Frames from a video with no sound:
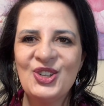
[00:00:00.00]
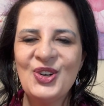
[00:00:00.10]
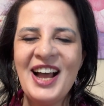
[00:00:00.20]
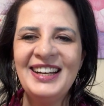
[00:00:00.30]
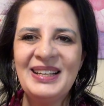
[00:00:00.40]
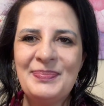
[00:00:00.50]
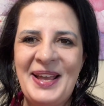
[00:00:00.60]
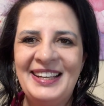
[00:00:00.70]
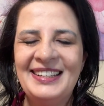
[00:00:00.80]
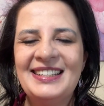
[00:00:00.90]
Chronic
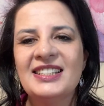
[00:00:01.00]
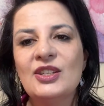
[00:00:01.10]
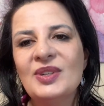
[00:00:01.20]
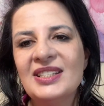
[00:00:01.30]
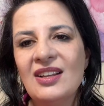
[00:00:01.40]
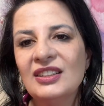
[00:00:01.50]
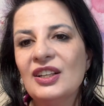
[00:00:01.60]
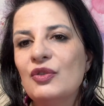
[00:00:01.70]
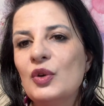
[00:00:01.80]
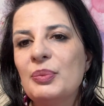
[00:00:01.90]
pain is the result
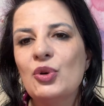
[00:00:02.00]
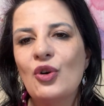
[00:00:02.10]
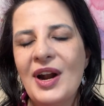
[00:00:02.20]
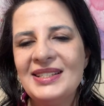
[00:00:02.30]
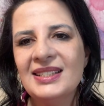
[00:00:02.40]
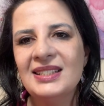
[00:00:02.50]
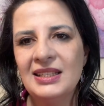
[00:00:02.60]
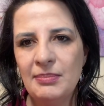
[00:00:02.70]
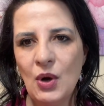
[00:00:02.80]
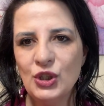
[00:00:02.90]
of repressed
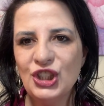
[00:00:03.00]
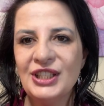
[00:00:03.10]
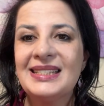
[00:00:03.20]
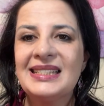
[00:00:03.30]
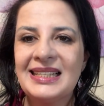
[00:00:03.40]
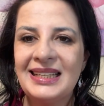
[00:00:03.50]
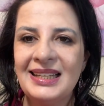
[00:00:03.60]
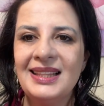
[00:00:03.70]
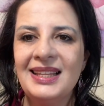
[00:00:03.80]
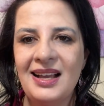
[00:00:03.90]
emotions
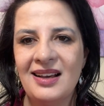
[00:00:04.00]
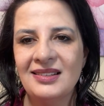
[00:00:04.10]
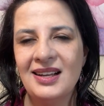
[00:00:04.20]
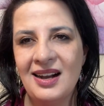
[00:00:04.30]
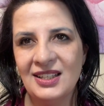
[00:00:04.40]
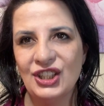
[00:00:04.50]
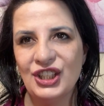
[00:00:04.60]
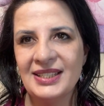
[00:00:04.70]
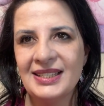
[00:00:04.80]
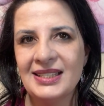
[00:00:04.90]
in the
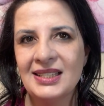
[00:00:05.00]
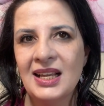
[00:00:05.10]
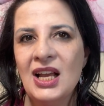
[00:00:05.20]
unconscious.